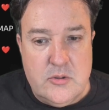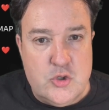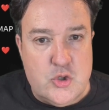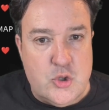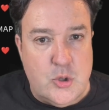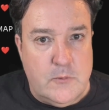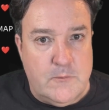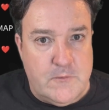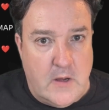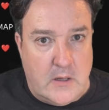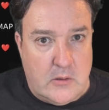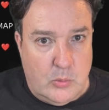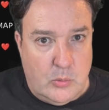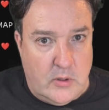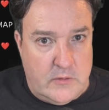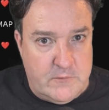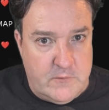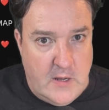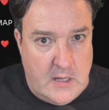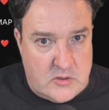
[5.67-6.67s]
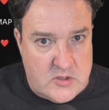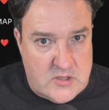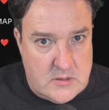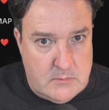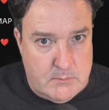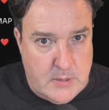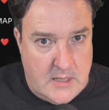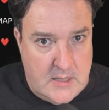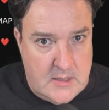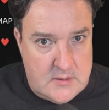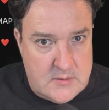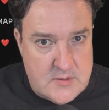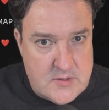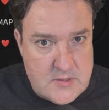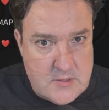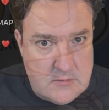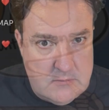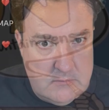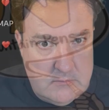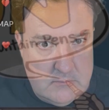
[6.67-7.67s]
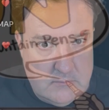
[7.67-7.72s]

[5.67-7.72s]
to Fun with Fountain Pens.